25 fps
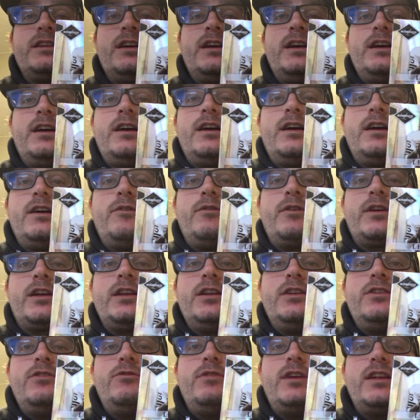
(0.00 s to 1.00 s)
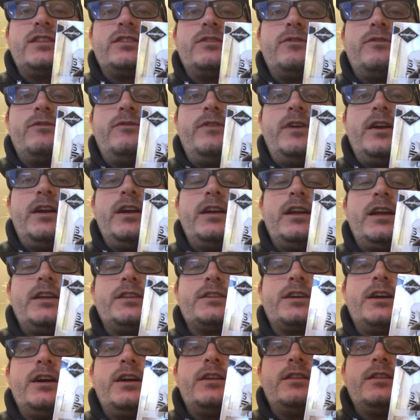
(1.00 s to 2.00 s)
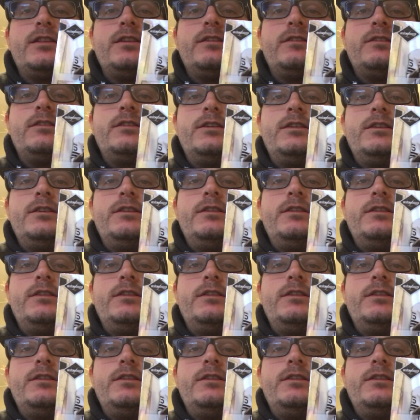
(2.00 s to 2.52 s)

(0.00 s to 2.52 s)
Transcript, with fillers: uh, what can you do? That's a very nice card, though.